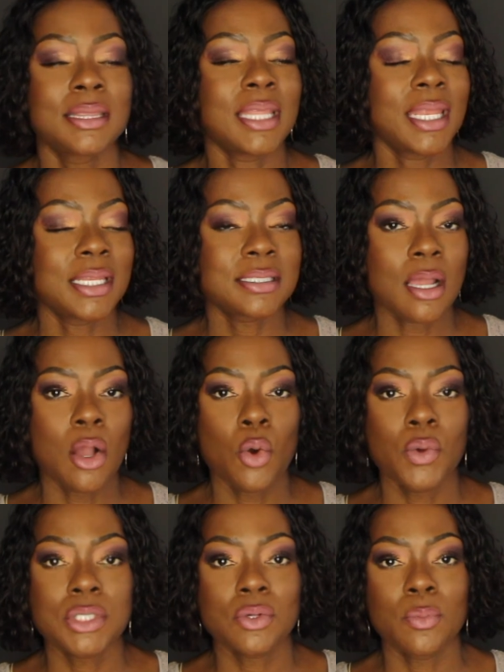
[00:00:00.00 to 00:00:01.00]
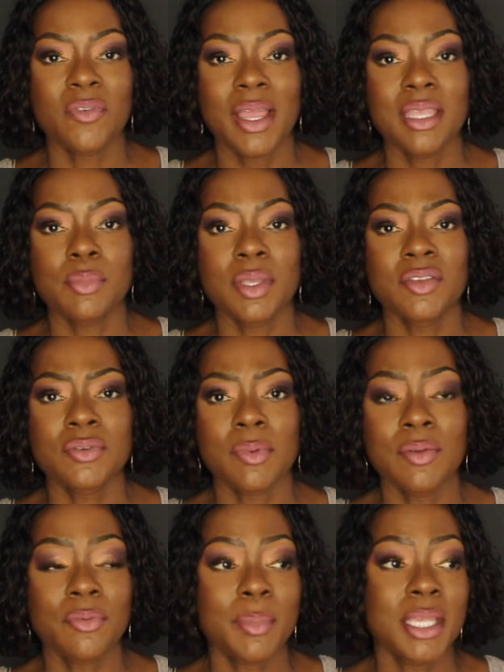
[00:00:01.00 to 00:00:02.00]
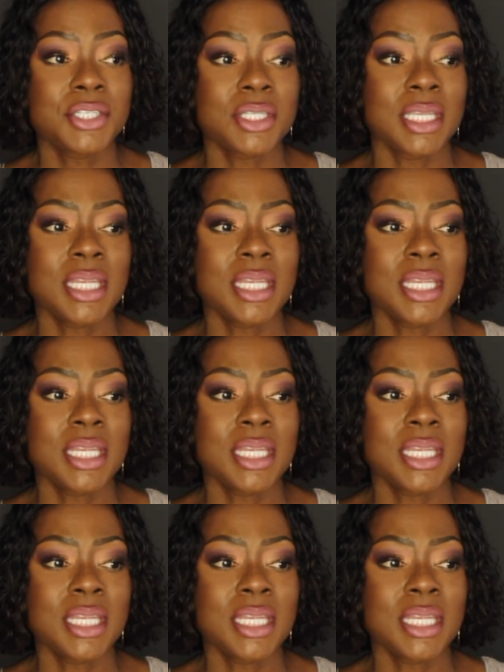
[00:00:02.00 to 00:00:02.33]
that is also valuable information.